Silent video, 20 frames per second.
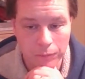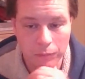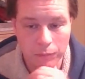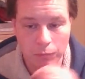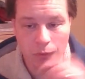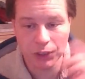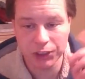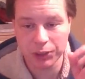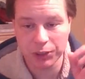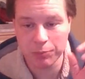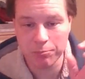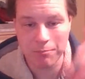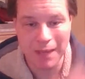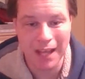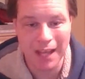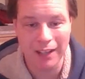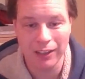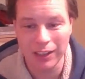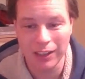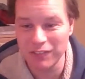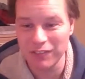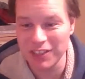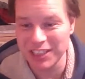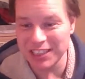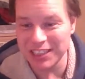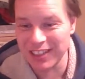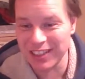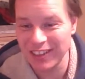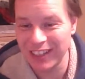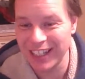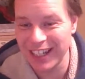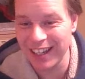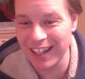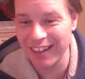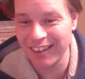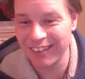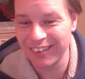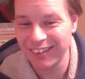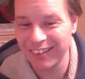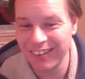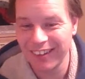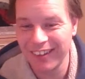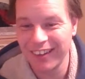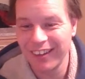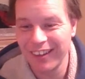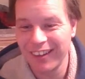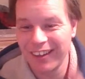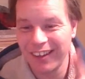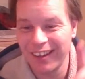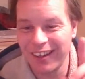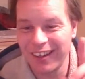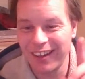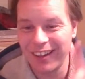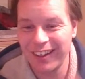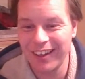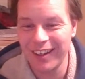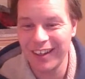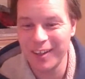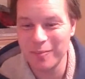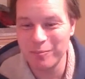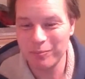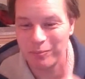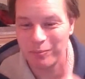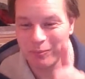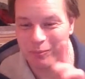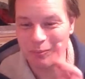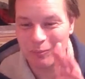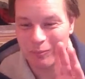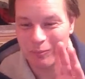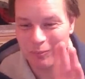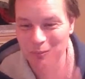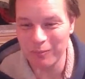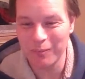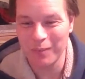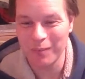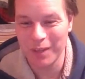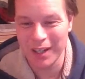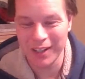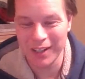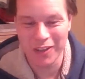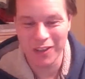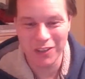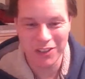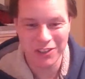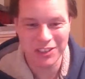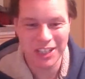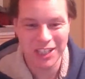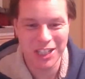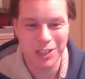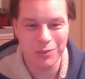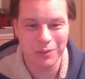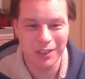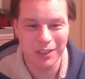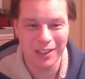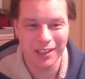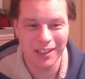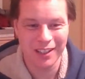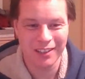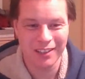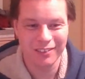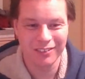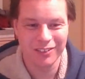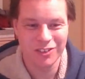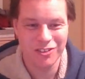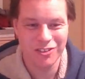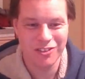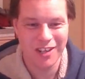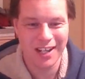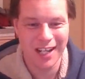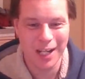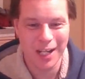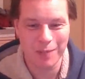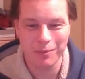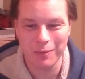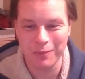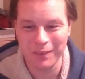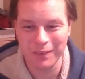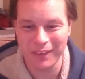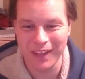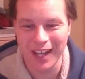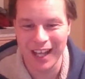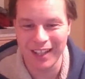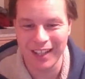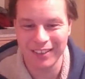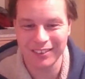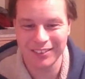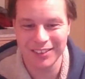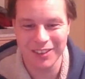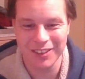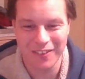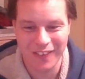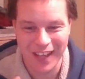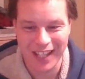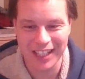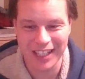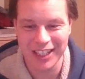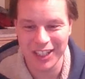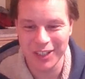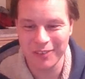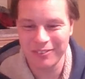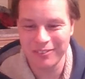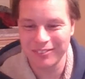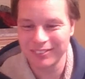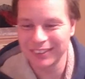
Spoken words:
which, Mel, if you're still here, I know you said you were going to try and help me with that, so thank you.